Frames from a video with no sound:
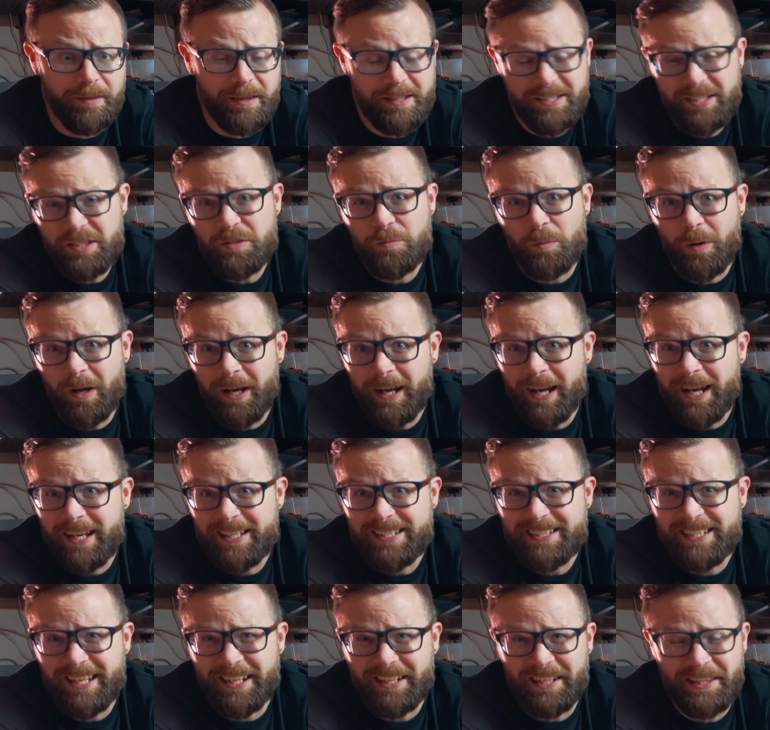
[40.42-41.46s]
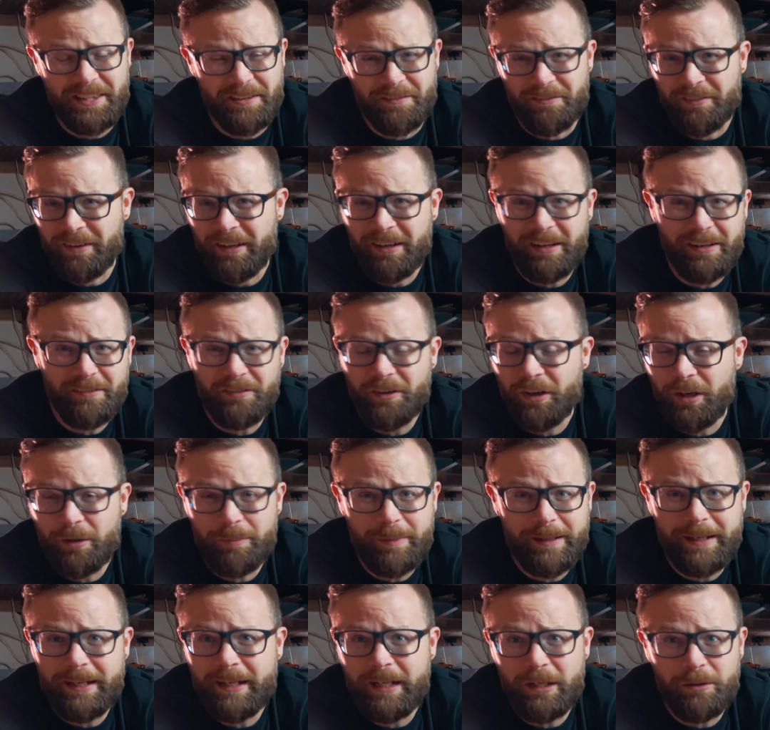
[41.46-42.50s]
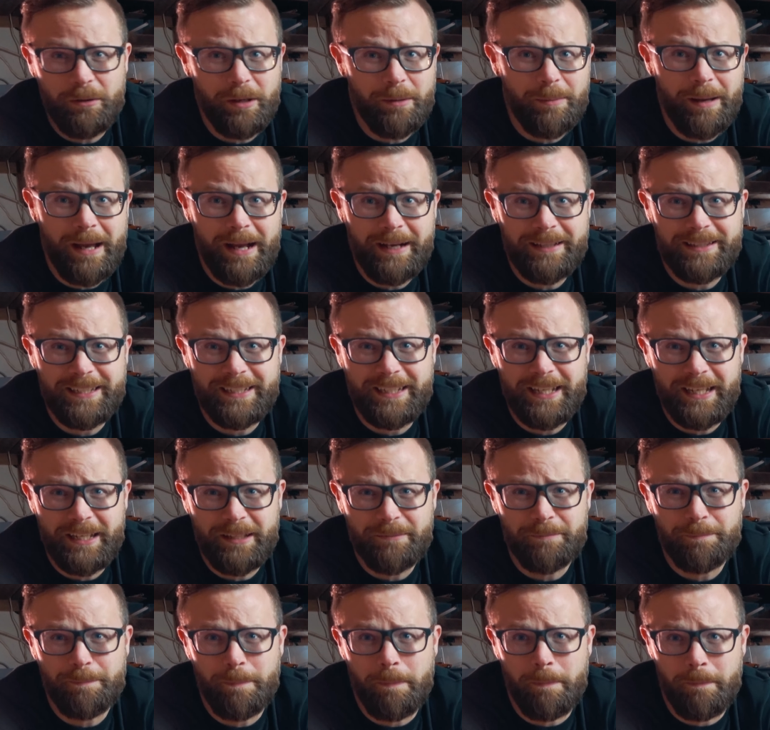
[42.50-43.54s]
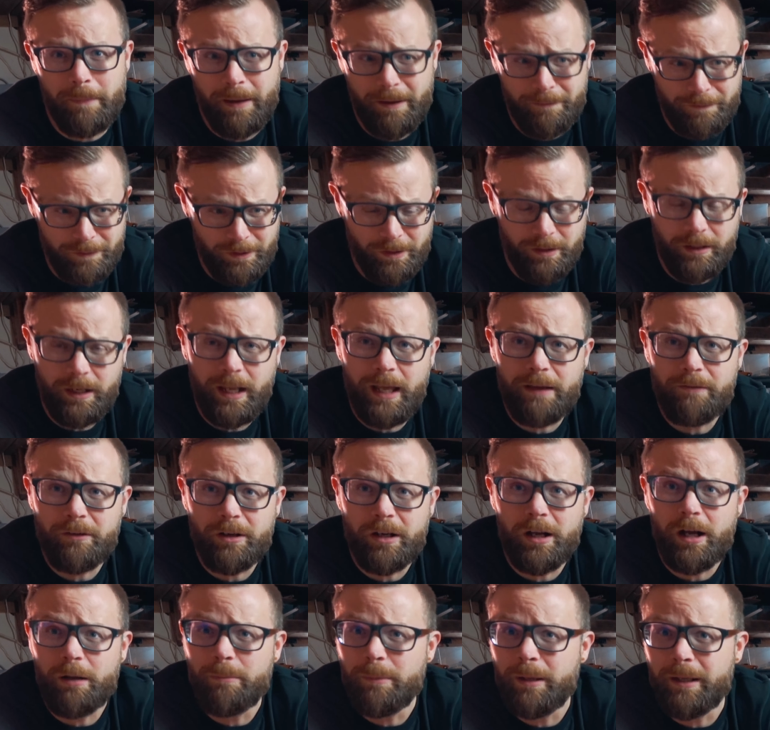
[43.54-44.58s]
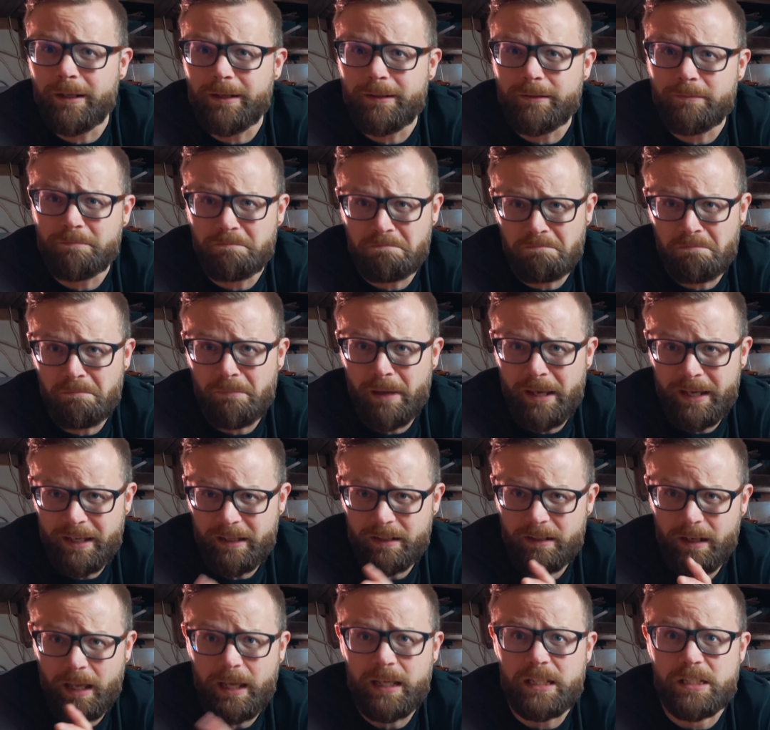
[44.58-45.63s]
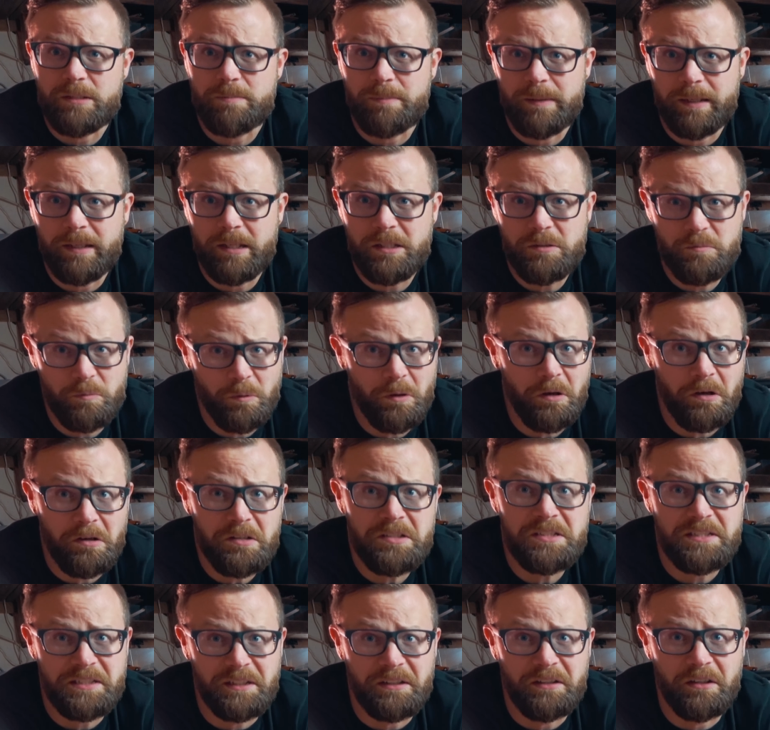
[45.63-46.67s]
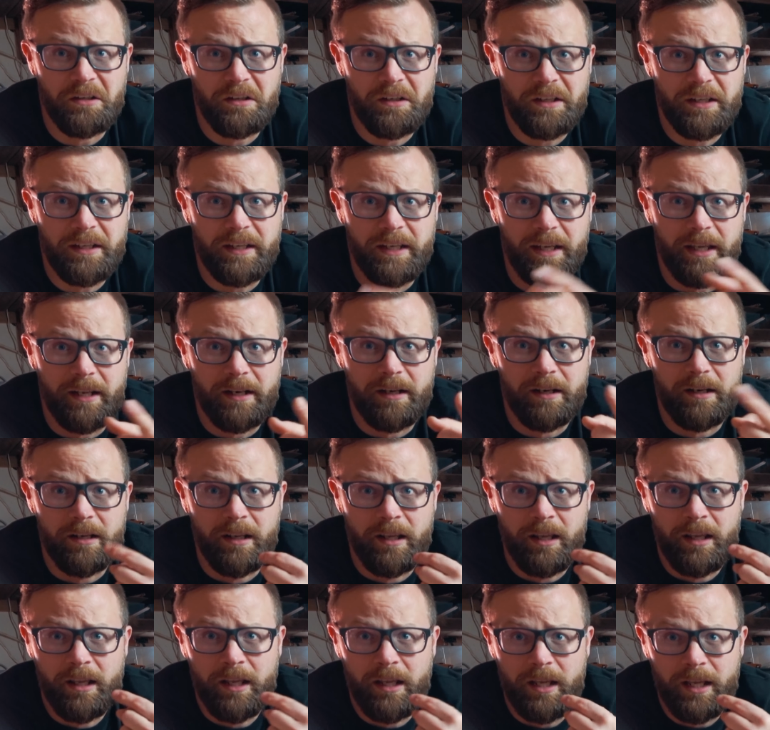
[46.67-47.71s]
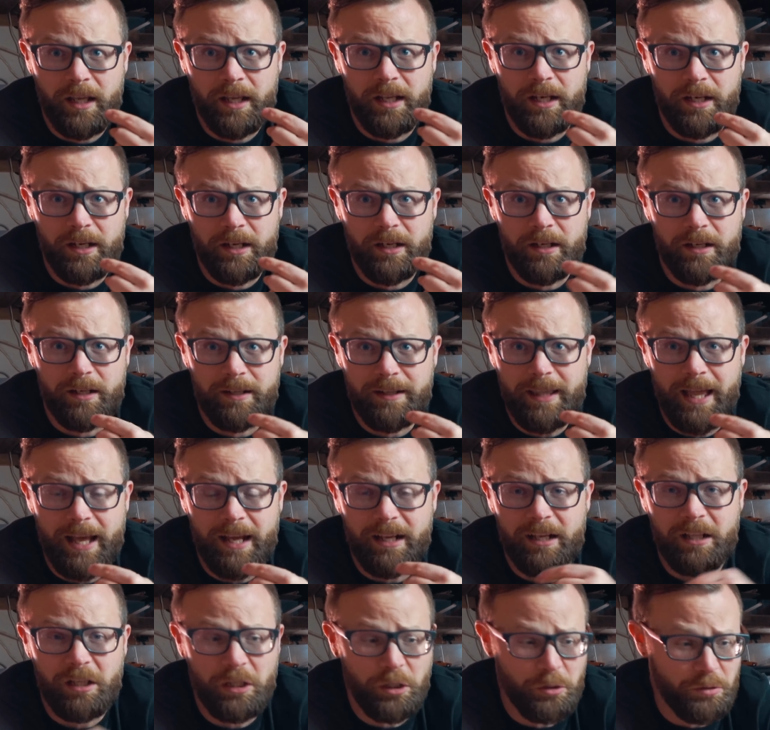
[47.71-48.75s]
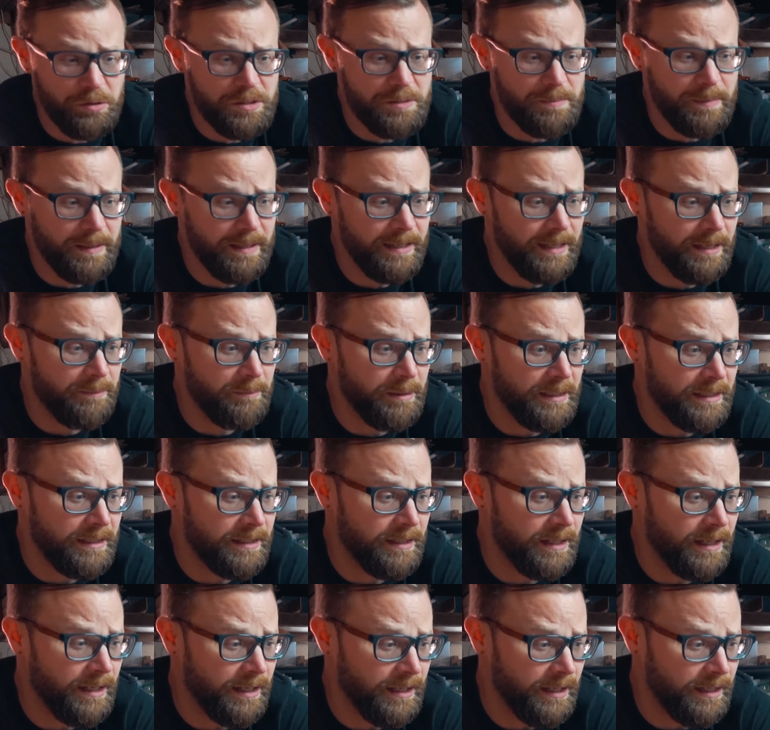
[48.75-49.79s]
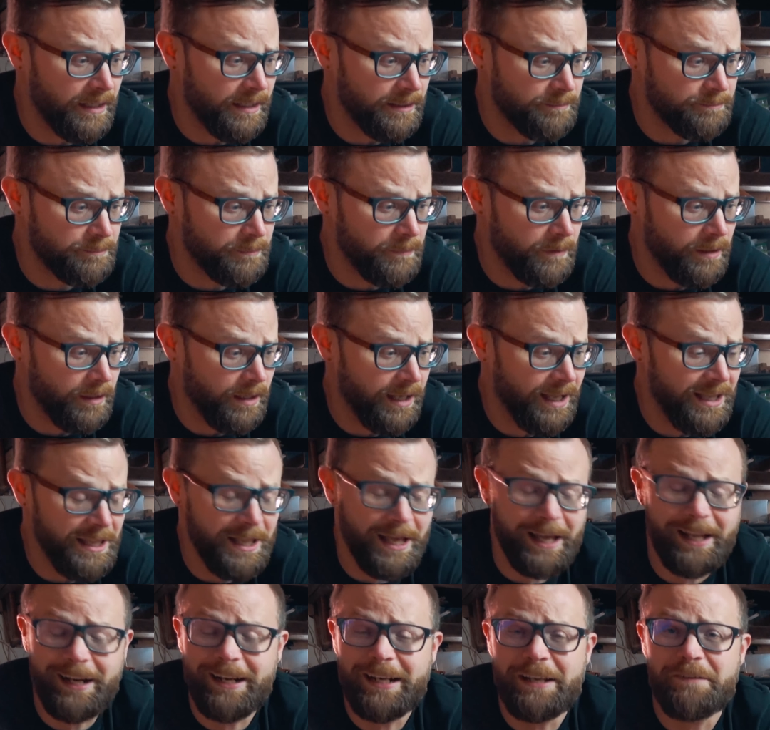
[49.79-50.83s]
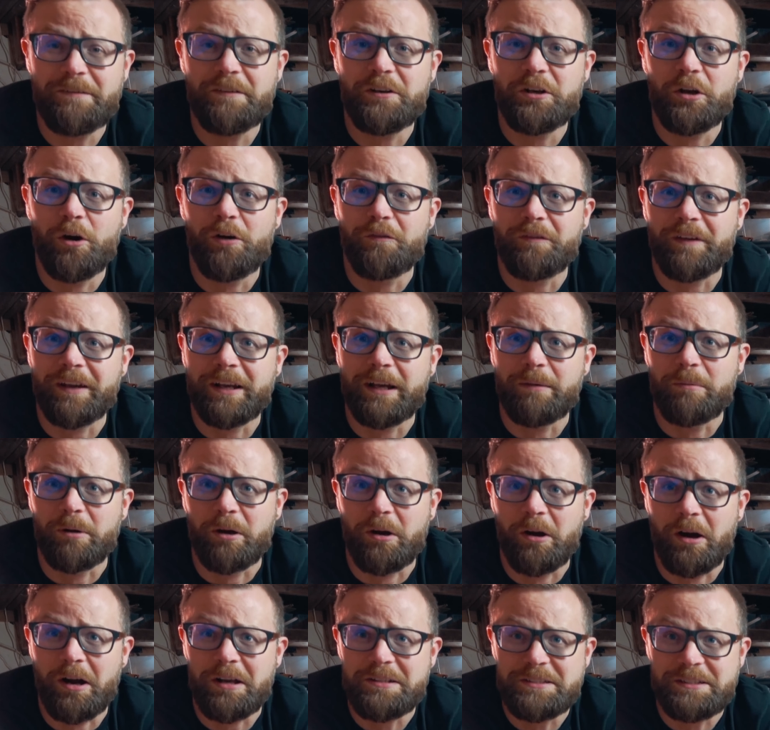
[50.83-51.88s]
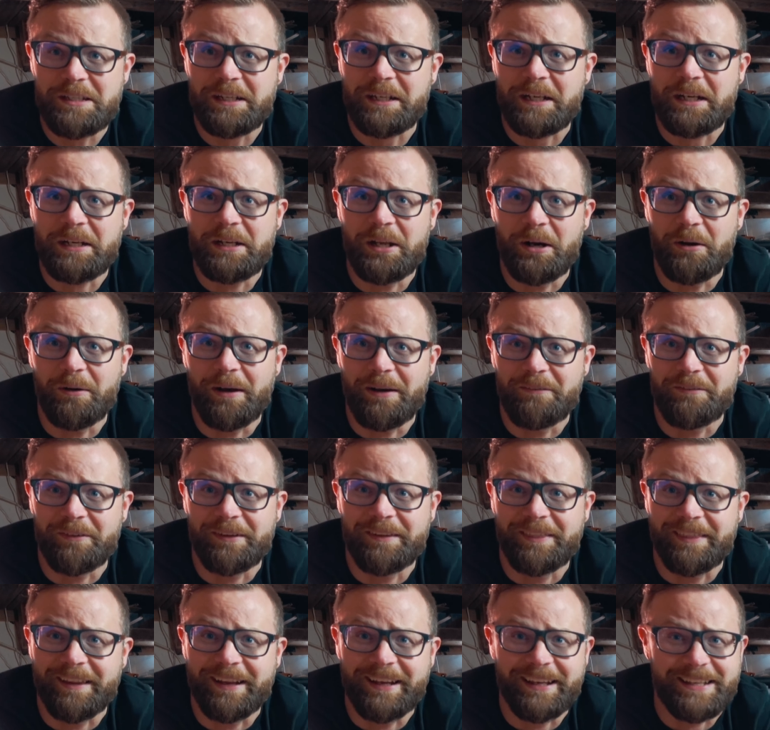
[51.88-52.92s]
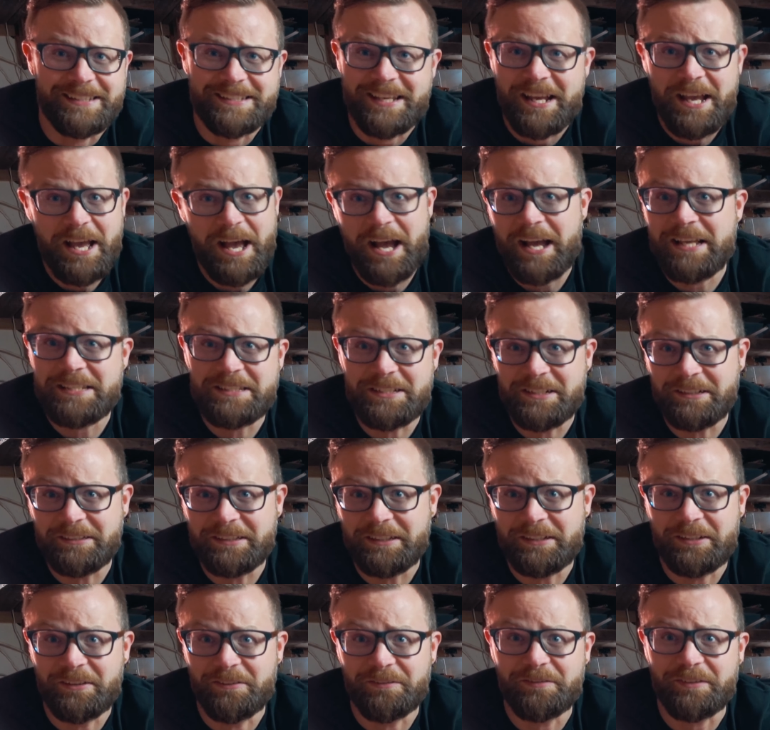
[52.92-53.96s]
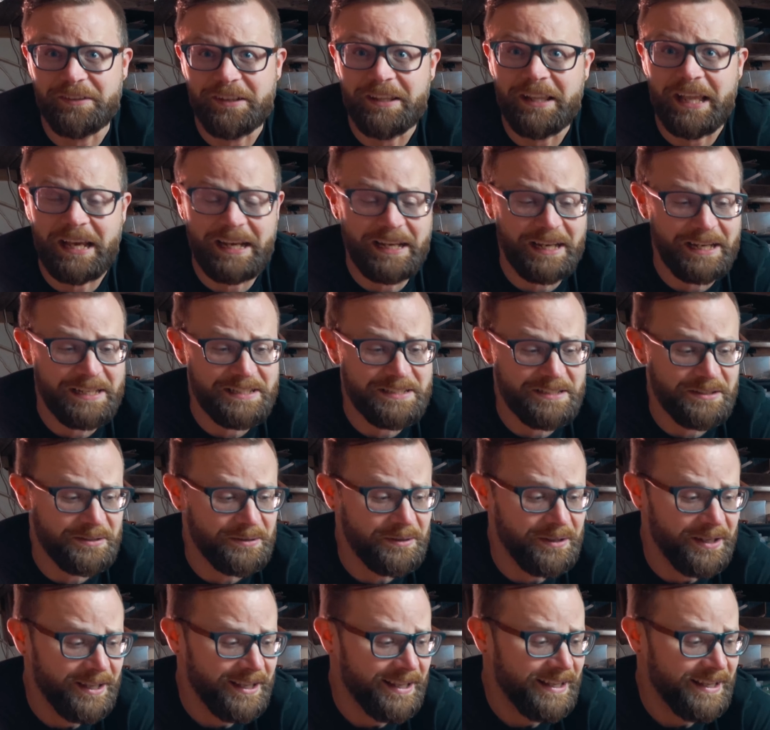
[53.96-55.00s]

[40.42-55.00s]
this is why I said at the very, very beginning, way back in the day, if you're gonna have a comment, make it nice, because we're all still learning, and that includes me. I mean, I don't even know if I come across like I know everything, because I certainly don't feel like I do.